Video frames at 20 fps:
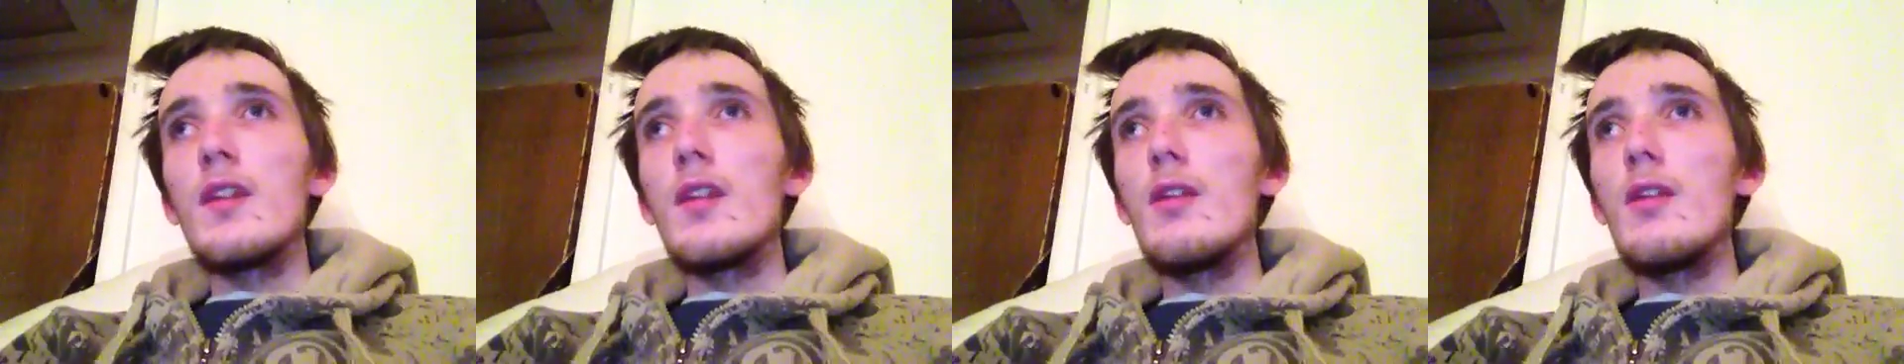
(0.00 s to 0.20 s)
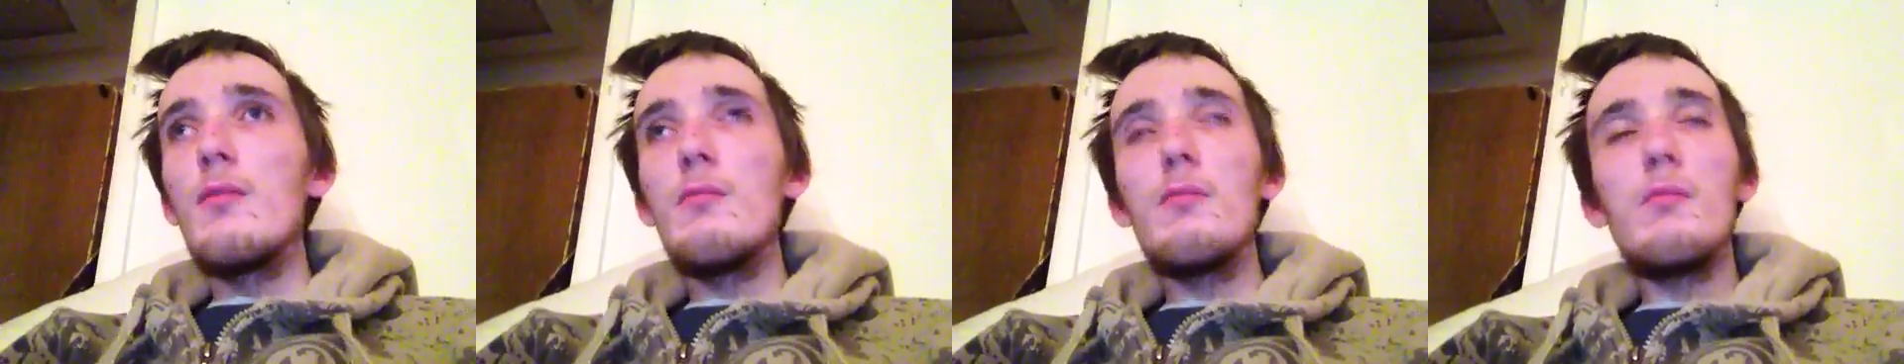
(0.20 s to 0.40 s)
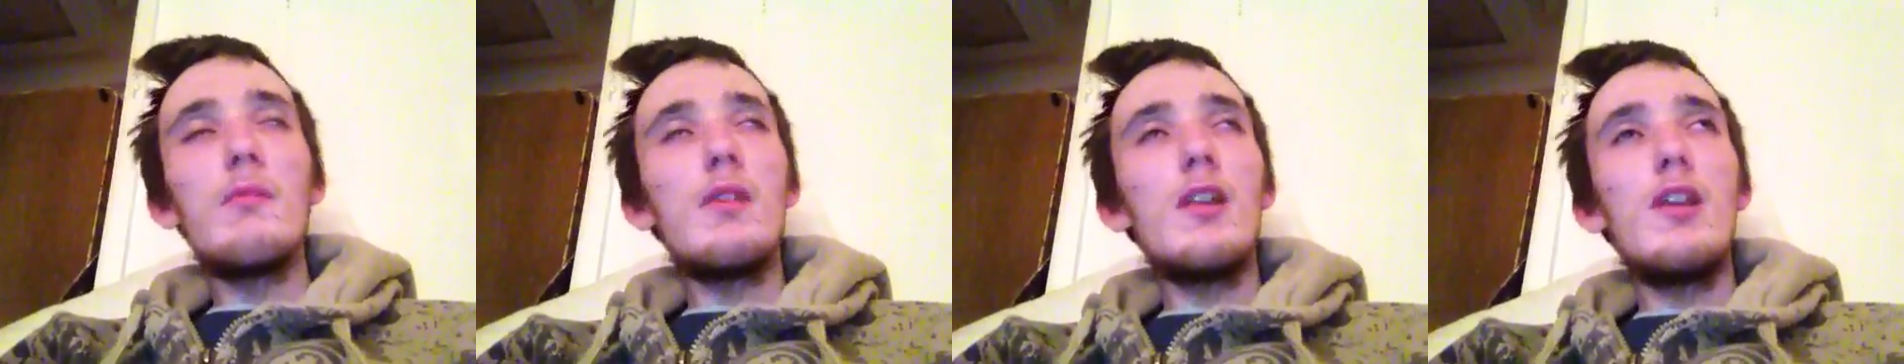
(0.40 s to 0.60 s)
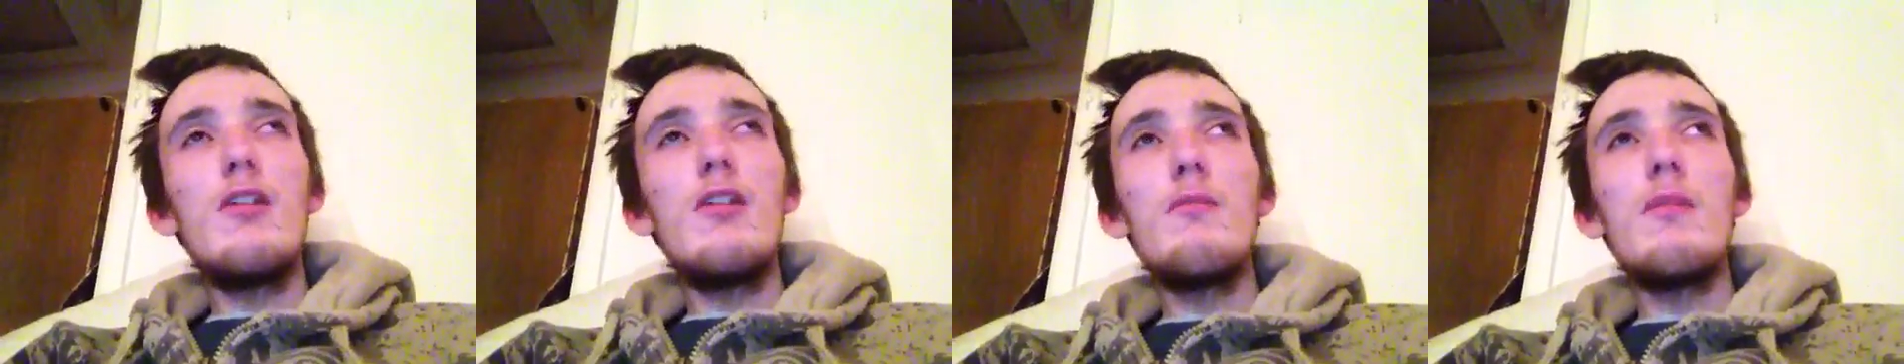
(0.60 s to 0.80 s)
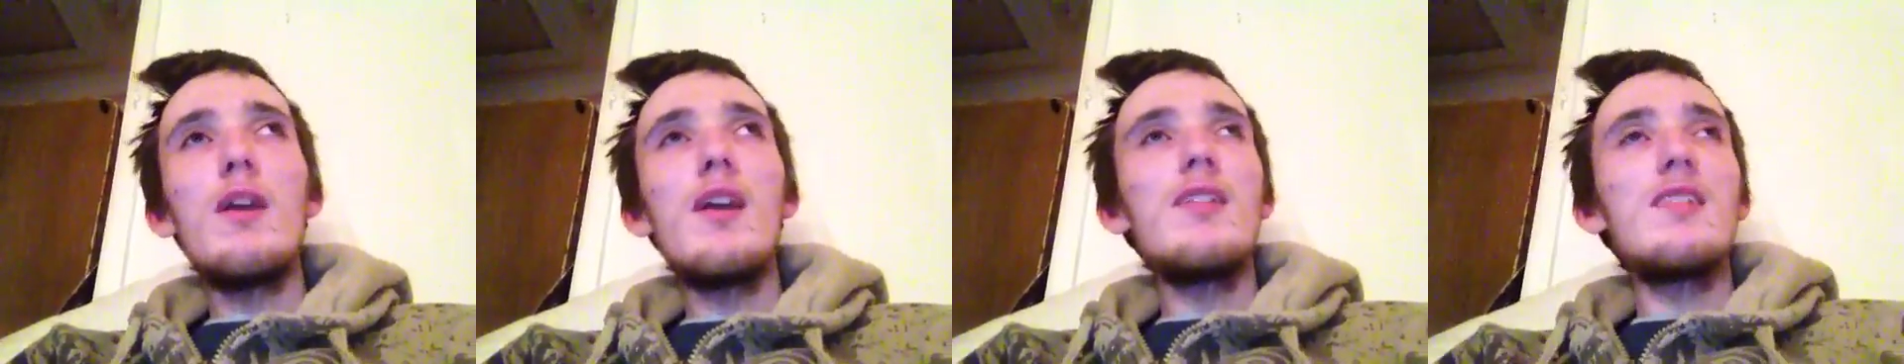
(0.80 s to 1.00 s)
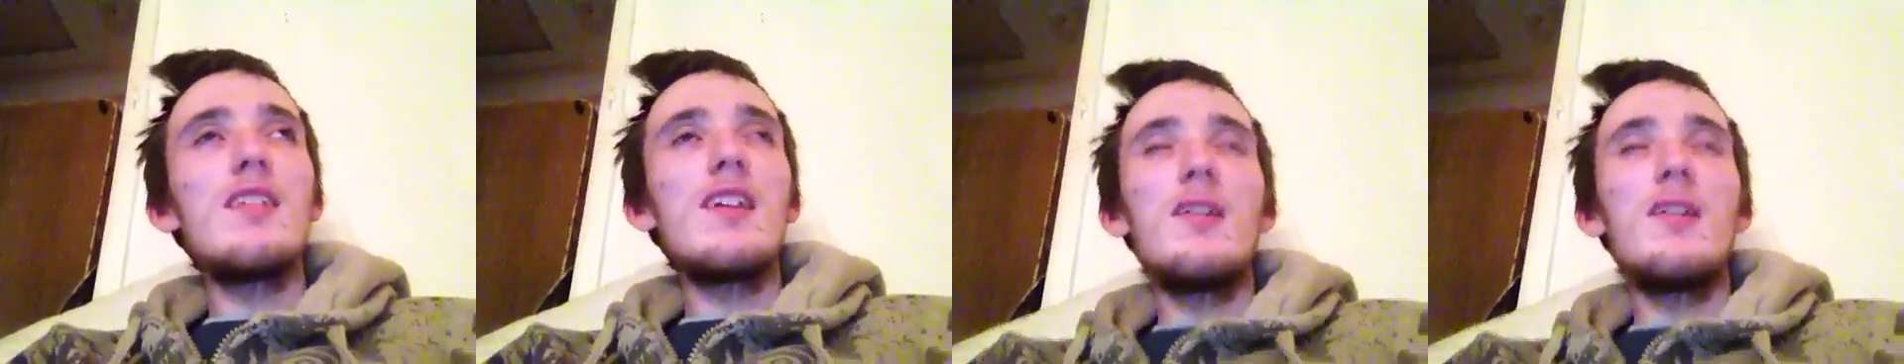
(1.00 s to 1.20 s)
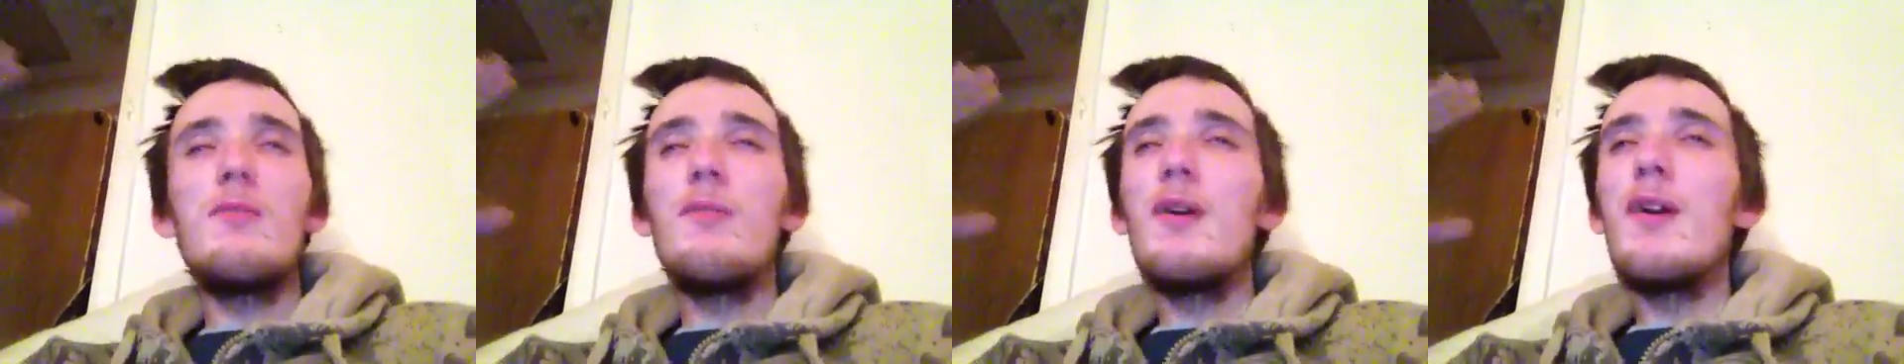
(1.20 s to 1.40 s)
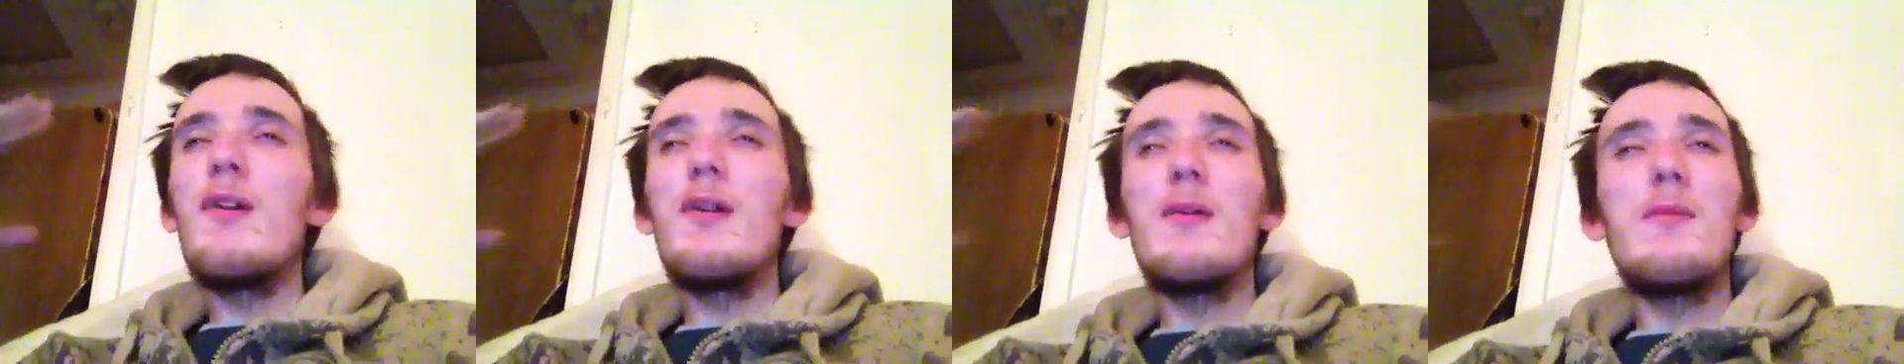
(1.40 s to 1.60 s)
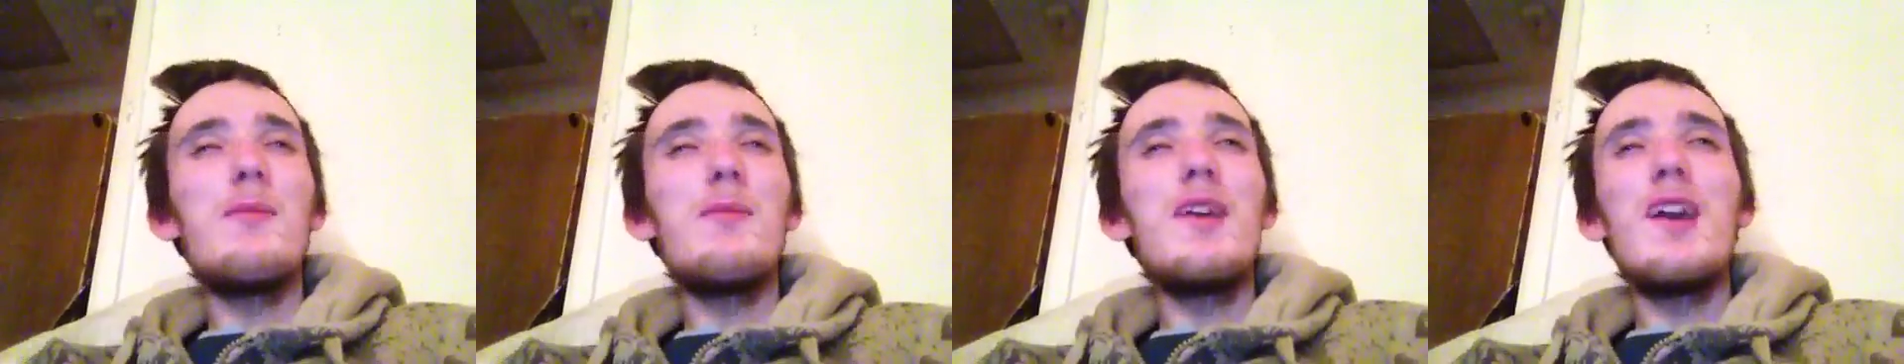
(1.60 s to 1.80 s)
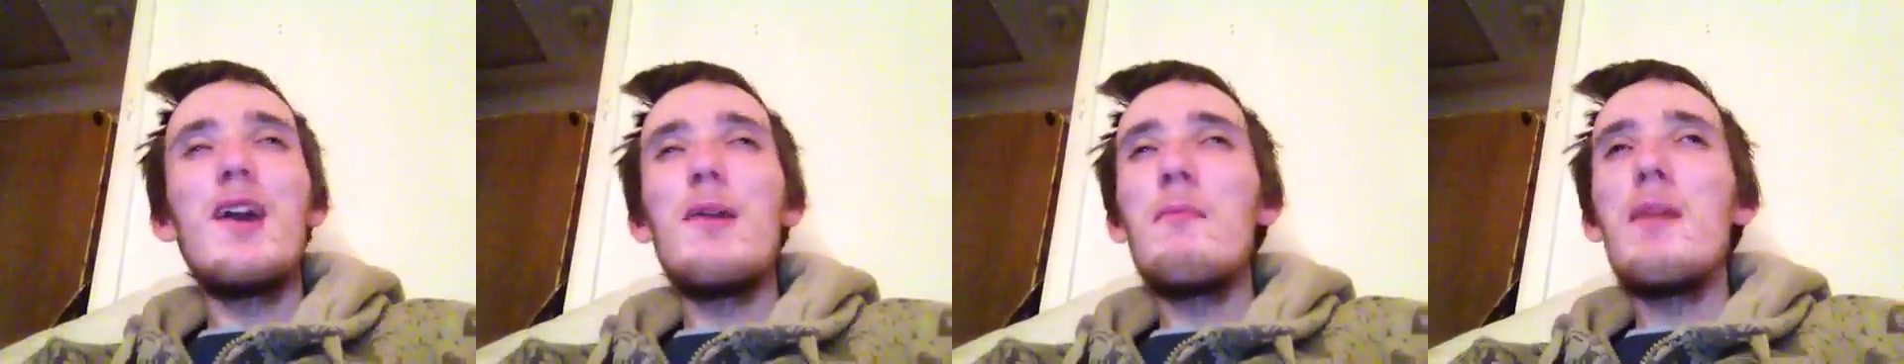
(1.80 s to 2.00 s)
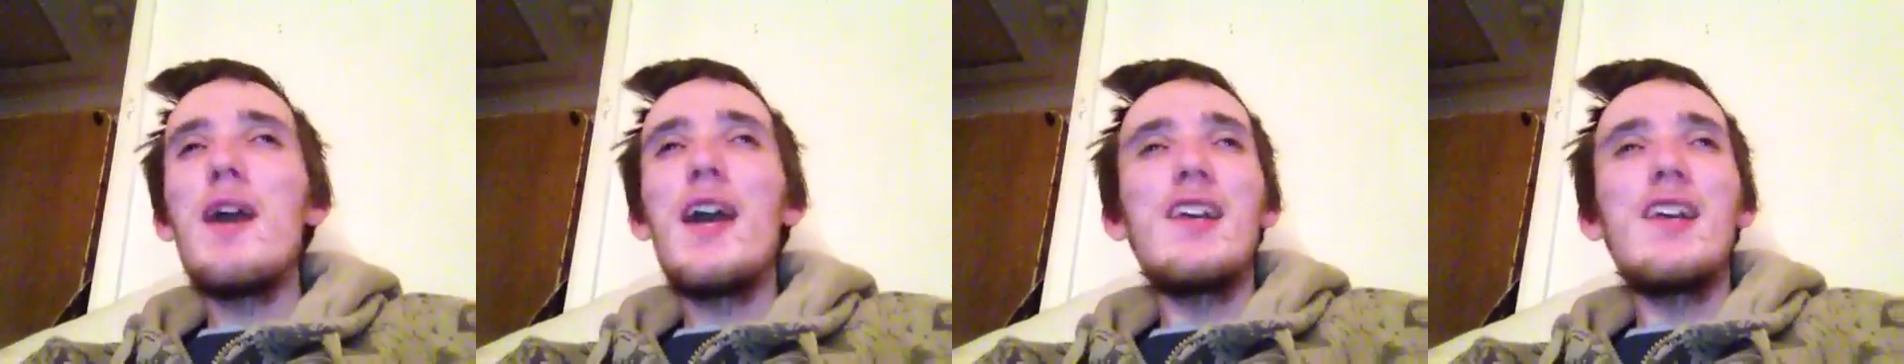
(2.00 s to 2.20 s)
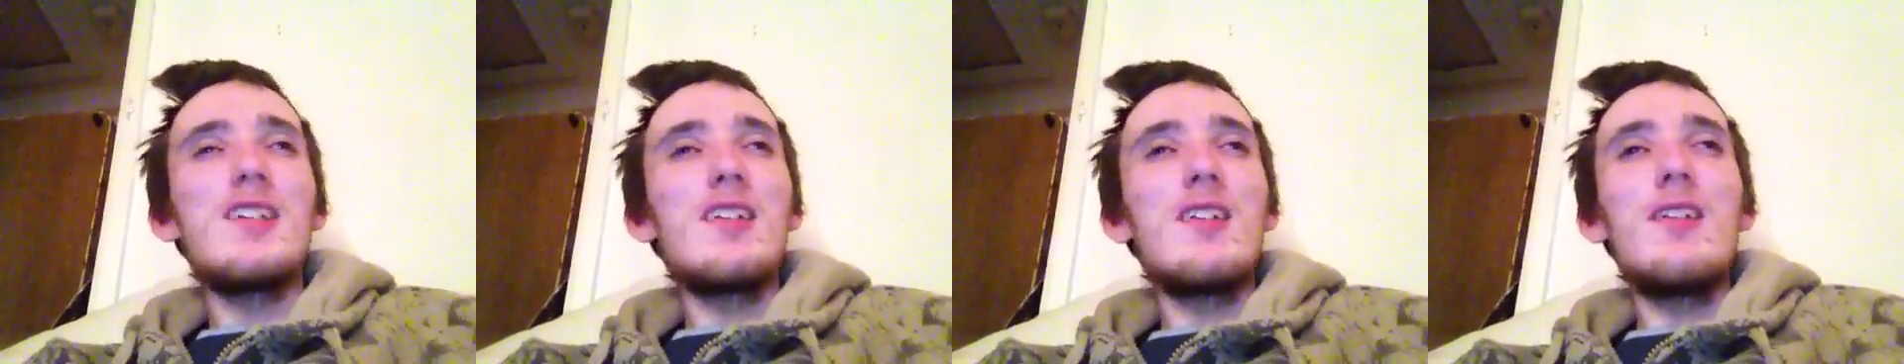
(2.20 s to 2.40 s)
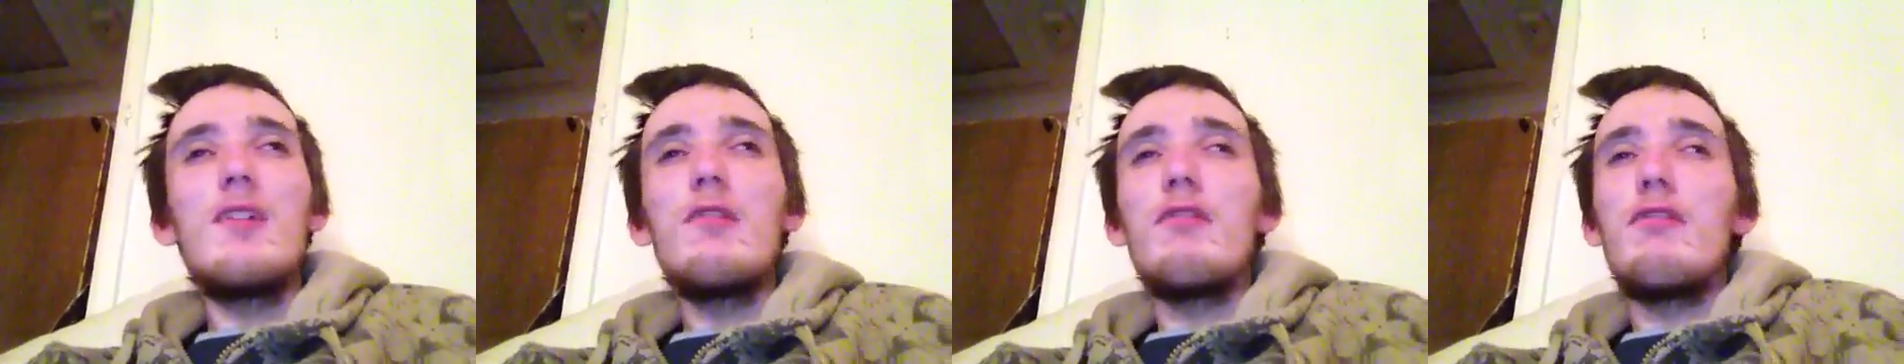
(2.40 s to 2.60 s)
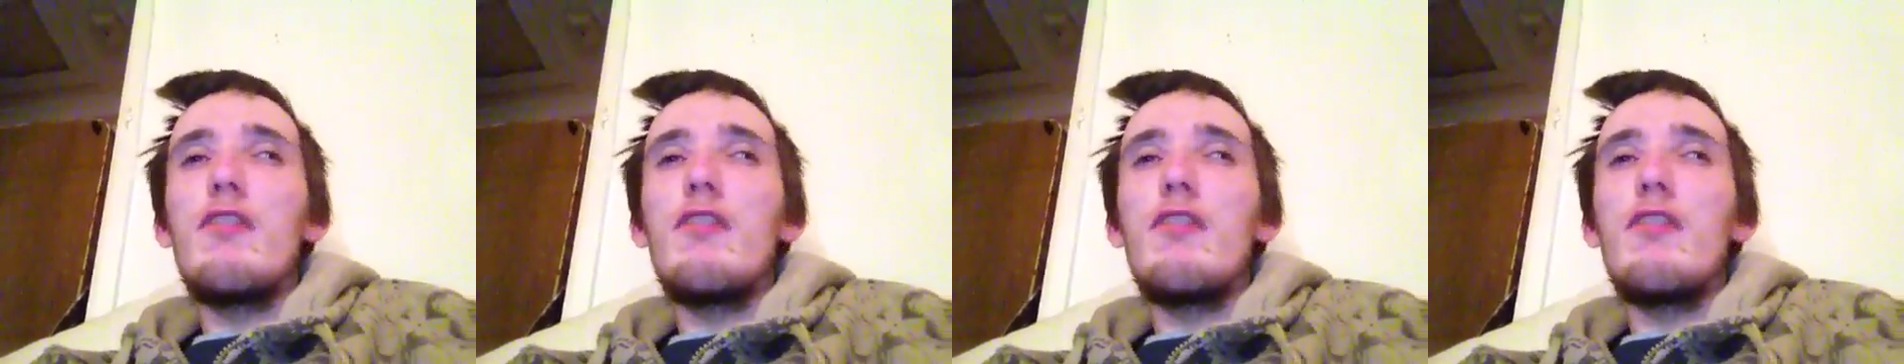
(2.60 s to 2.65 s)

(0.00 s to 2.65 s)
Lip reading: You may say, well, a Mac's only got